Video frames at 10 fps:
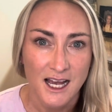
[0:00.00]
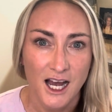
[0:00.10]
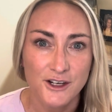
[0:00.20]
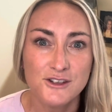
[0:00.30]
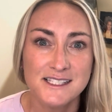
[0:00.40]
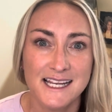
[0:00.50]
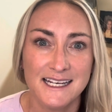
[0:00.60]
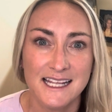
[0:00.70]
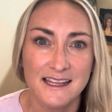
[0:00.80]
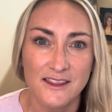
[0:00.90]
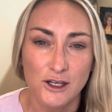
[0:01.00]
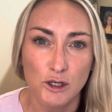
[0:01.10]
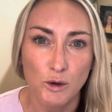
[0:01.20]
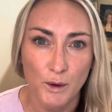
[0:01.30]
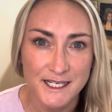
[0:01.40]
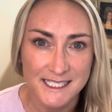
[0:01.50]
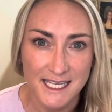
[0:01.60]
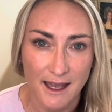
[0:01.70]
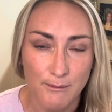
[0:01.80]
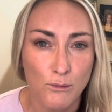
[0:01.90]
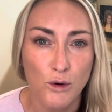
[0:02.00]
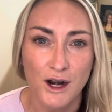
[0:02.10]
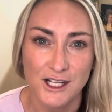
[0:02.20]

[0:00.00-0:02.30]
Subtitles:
understanding that they're going to get more